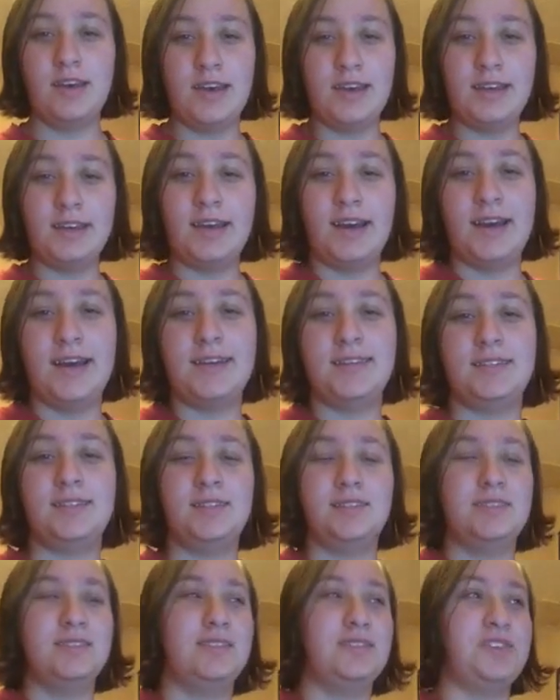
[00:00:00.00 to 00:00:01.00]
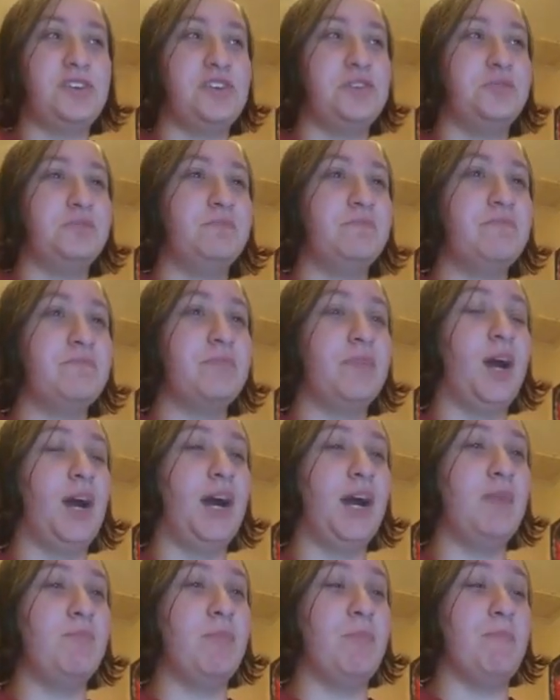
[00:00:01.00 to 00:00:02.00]
Hey guys, so
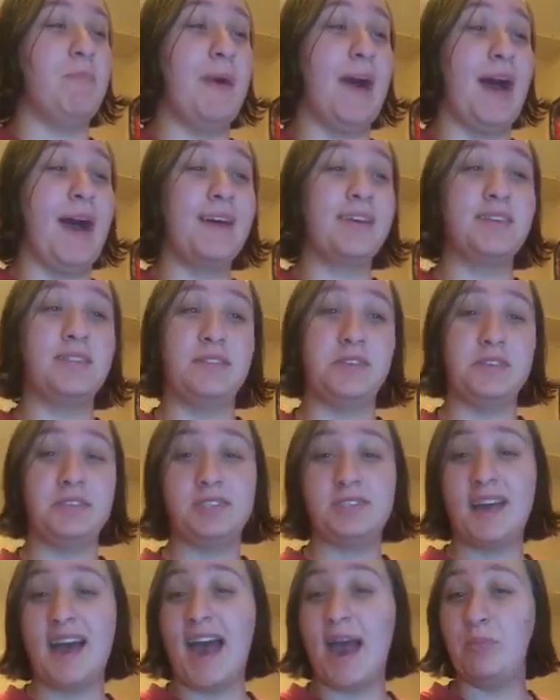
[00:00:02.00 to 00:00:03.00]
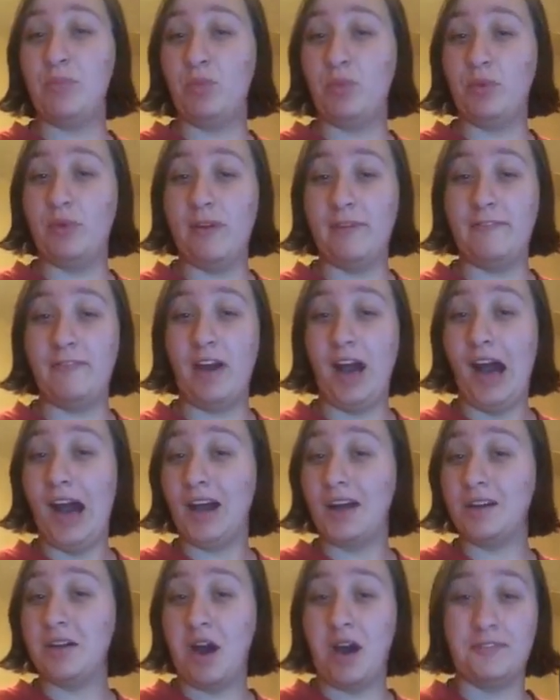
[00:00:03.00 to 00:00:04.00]
I'm back, this time with
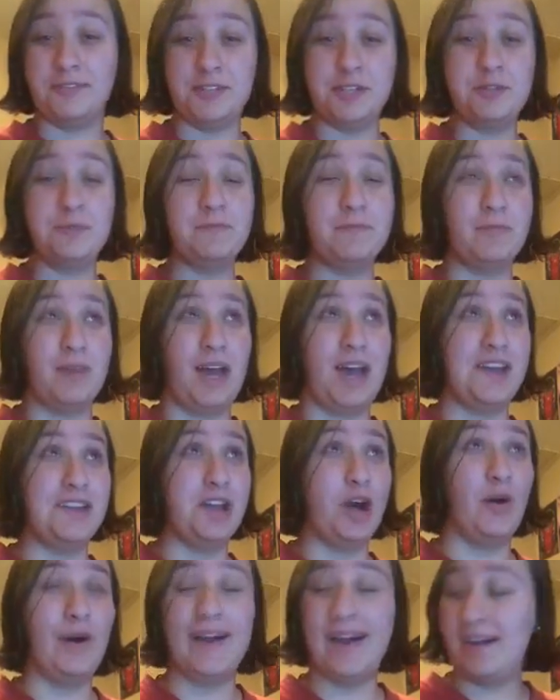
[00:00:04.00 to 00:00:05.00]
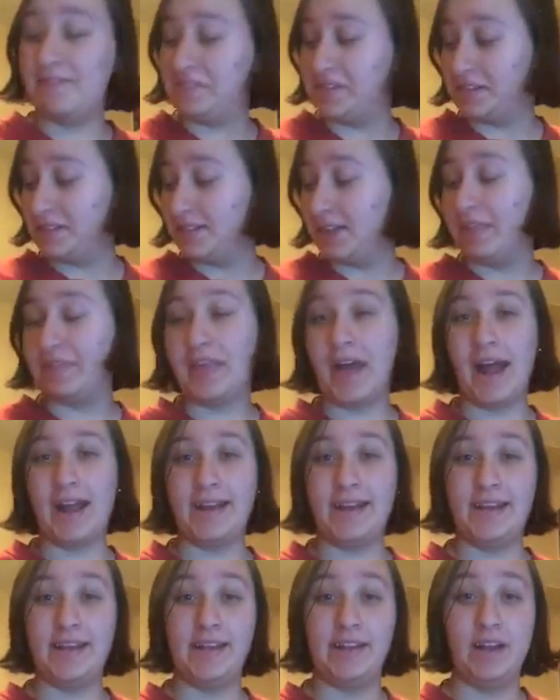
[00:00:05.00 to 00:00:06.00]
a cover. I know I haven't done
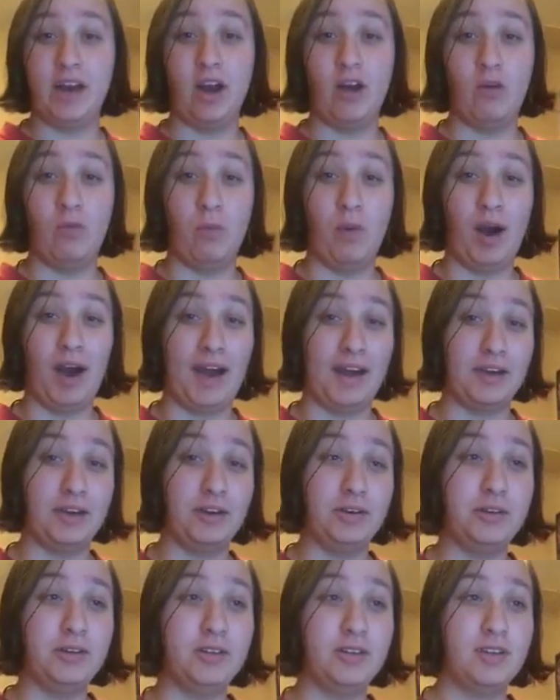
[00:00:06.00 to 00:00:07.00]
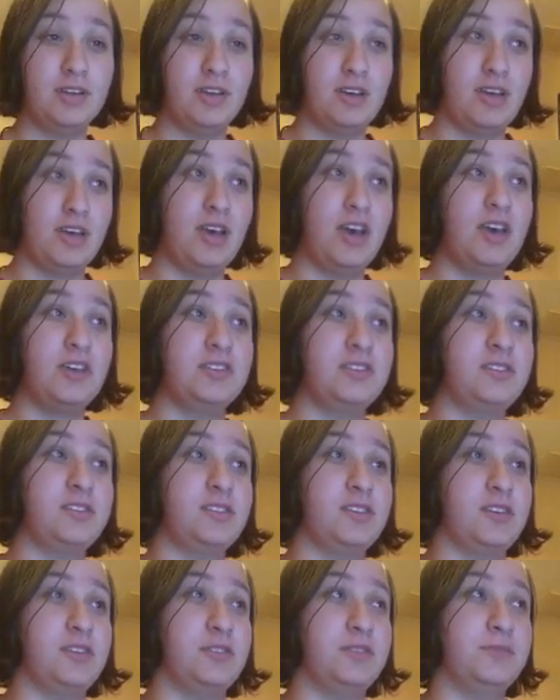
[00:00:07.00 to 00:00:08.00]
that in a while,
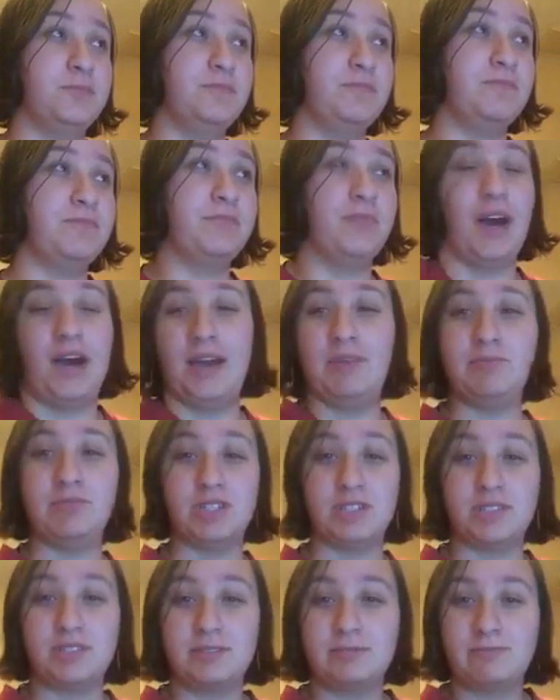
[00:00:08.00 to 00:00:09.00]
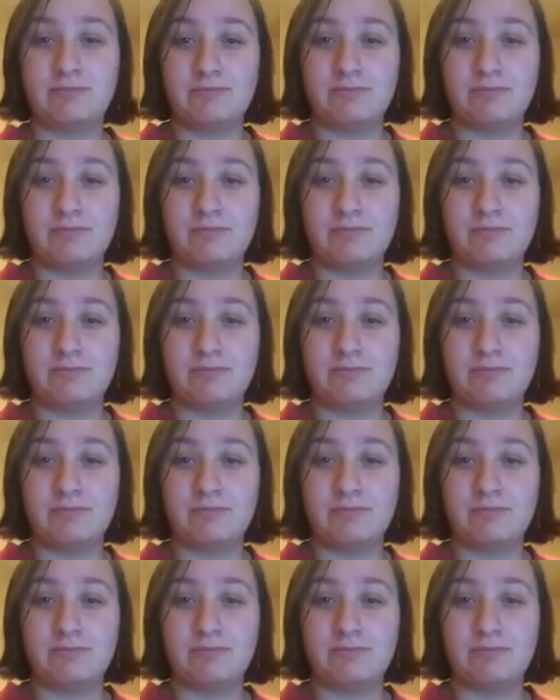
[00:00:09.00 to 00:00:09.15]
so I'm just